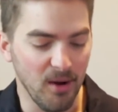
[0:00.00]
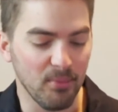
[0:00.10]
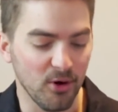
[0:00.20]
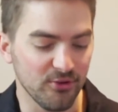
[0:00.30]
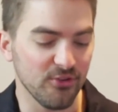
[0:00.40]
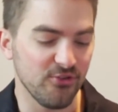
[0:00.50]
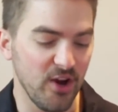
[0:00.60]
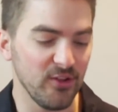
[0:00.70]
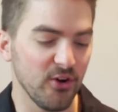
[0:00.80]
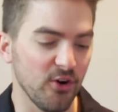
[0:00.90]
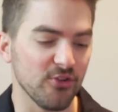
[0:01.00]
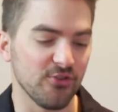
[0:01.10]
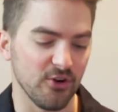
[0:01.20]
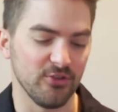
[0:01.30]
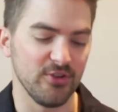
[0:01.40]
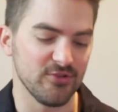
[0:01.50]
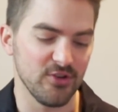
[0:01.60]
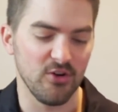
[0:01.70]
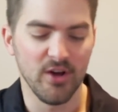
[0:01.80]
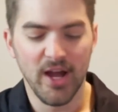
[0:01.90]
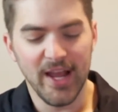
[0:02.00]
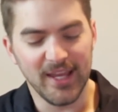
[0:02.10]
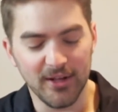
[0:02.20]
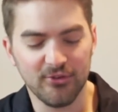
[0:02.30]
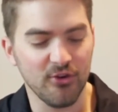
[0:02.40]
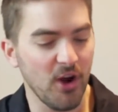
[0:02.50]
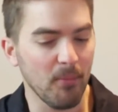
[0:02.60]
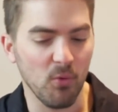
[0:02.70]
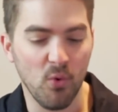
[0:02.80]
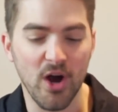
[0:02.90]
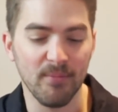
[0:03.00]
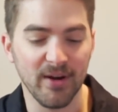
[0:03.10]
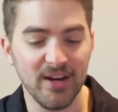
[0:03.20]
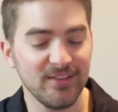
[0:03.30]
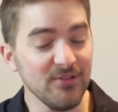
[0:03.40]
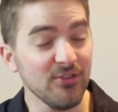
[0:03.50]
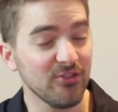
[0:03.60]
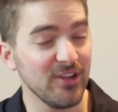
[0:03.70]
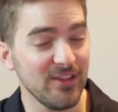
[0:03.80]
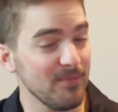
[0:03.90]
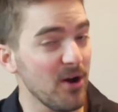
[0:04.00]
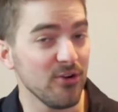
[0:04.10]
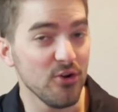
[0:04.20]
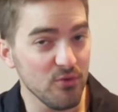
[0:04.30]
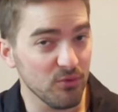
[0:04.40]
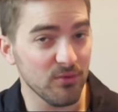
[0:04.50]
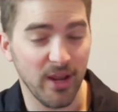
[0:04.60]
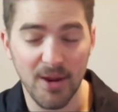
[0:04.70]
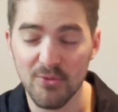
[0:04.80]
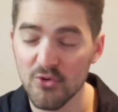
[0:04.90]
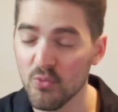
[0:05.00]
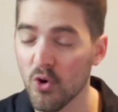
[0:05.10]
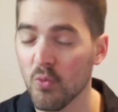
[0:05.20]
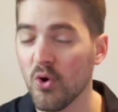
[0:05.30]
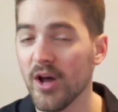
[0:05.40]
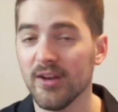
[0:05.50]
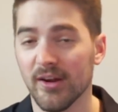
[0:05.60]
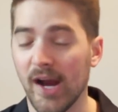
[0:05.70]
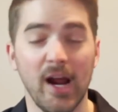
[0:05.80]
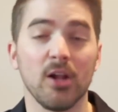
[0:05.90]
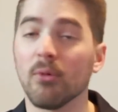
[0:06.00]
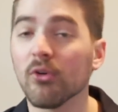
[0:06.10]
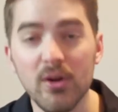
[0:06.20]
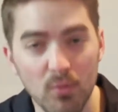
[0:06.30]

purchase Jalen Hurts jerseys. So get your number one. But it is interesting. Think about Newton. Cam Newton wore one. You know, Kyler Murray